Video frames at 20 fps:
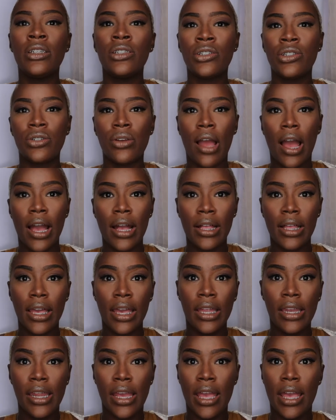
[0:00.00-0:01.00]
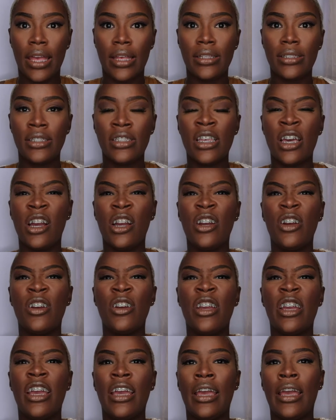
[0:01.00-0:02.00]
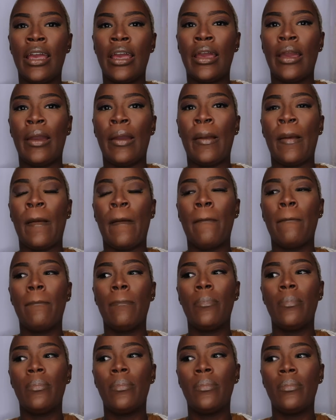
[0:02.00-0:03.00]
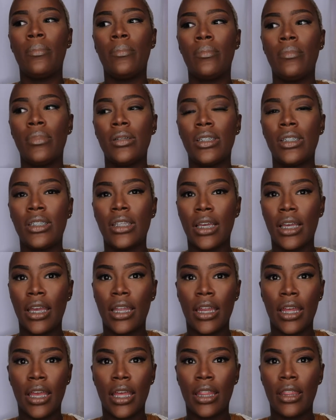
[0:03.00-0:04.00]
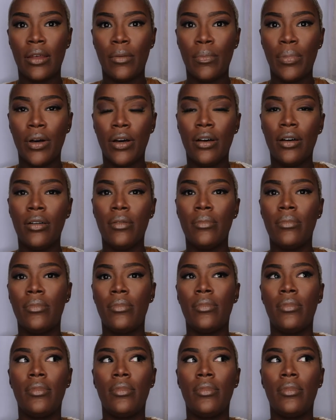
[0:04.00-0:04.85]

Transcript: try getting an insert and sticking it in the pump